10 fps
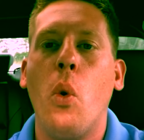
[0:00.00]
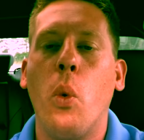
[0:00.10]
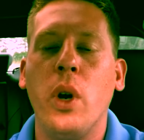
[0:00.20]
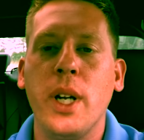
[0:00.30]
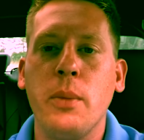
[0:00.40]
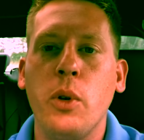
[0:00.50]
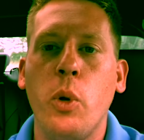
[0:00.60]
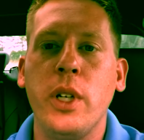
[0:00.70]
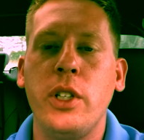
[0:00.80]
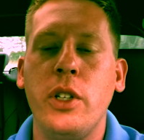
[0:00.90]
what I'm
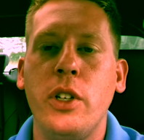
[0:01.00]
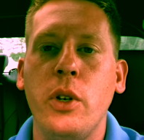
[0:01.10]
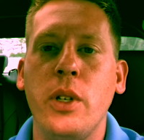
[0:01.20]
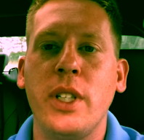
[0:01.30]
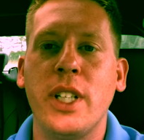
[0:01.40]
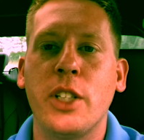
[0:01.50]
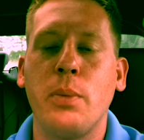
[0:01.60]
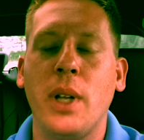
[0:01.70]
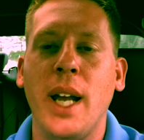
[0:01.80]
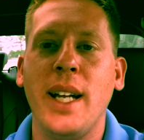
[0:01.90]
going to do is
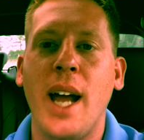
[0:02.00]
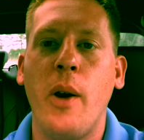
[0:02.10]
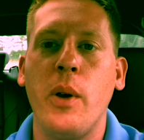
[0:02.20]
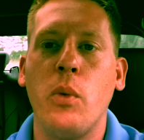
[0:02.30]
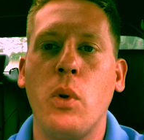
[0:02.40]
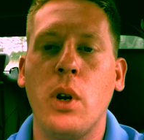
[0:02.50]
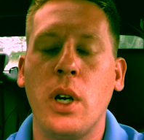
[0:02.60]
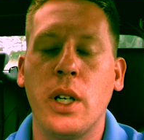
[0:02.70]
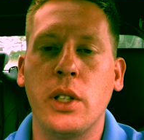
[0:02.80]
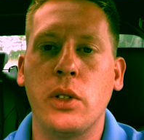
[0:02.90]
explain how it
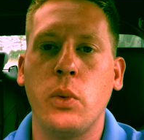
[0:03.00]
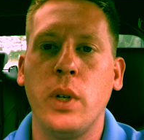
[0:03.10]
works.